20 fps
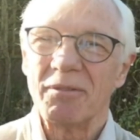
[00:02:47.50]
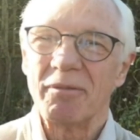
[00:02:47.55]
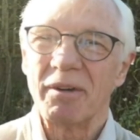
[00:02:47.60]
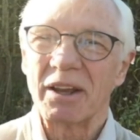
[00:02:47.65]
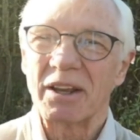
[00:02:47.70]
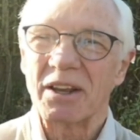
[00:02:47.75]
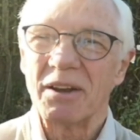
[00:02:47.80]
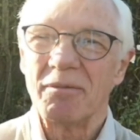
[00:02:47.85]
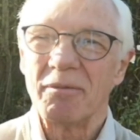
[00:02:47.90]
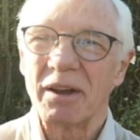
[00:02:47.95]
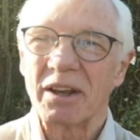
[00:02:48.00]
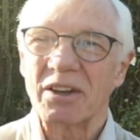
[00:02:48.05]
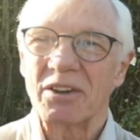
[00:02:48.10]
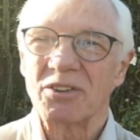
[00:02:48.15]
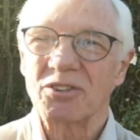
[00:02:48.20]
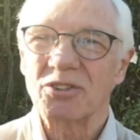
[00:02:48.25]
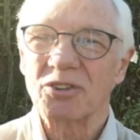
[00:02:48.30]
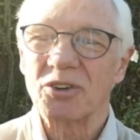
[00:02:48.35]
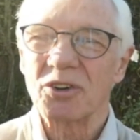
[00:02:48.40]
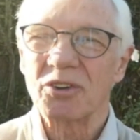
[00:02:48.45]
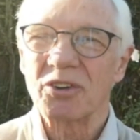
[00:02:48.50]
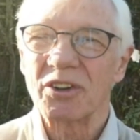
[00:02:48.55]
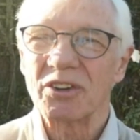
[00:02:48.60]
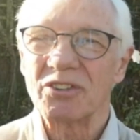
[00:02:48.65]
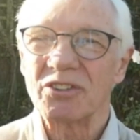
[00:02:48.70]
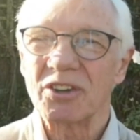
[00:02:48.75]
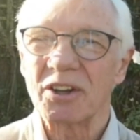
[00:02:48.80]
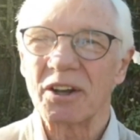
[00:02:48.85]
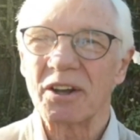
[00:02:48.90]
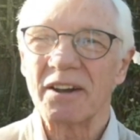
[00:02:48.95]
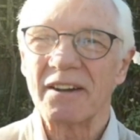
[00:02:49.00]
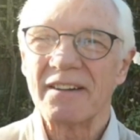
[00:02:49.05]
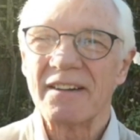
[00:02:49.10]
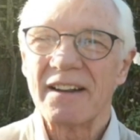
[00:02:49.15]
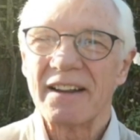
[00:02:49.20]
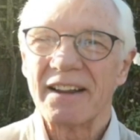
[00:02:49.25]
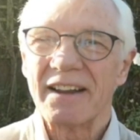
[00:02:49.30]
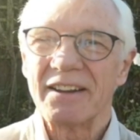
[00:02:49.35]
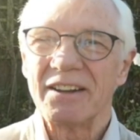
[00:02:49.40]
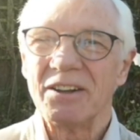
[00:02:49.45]
making sure that
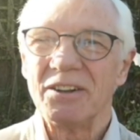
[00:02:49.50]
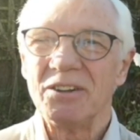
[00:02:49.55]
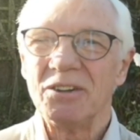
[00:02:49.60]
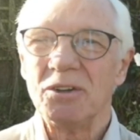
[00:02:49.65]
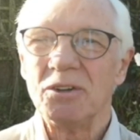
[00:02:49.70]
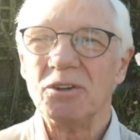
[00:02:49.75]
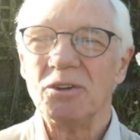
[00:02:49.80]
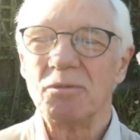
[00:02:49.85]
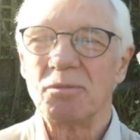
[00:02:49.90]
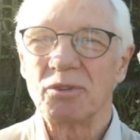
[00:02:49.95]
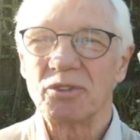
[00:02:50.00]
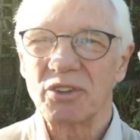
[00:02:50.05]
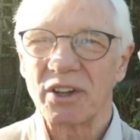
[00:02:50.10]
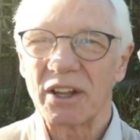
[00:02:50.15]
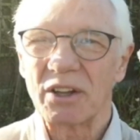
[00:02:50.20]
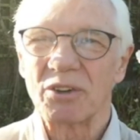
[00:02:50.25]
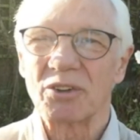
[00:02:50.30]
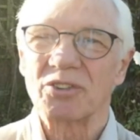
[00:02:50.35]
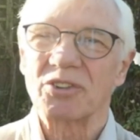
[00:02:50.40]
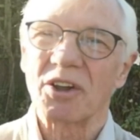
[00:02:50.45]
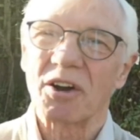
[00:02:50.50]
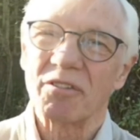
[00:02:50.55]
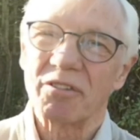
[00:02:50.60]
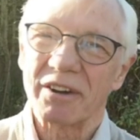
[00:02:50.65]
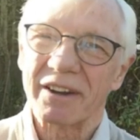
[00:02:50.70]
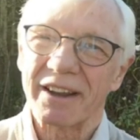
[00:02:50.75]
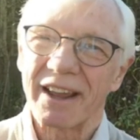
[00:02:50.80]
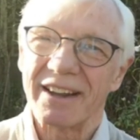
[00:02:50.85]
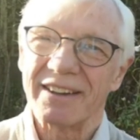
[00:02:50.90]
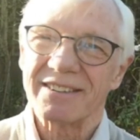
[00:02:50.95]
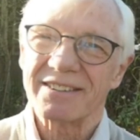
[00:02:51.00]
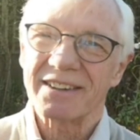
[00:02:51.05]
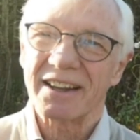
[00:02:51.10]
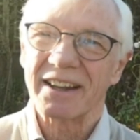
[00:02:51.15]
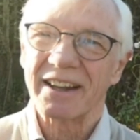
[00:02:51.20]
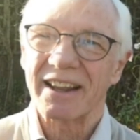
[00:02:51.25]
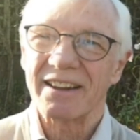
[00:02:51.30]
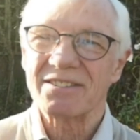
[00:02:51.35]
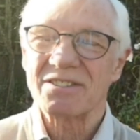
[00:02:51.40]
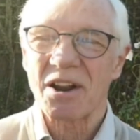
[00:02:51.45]
you protect yourself
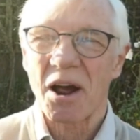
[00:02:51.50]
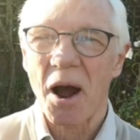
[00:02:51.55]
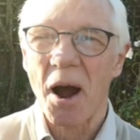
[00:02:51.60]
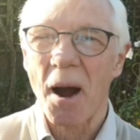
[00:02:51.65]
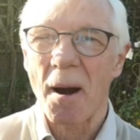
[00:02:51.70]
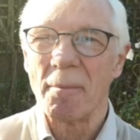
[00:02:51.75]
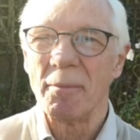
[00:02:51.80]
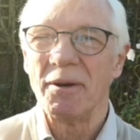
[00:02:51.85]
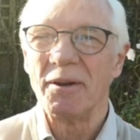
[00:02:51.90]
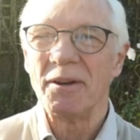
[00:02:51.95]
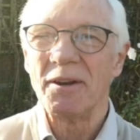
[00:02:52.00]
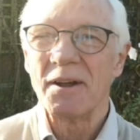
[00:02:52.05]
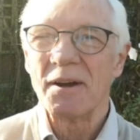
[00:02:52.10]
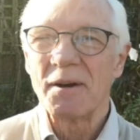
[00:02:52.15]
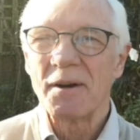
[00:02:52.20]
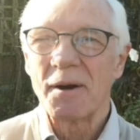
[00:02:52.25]
against harm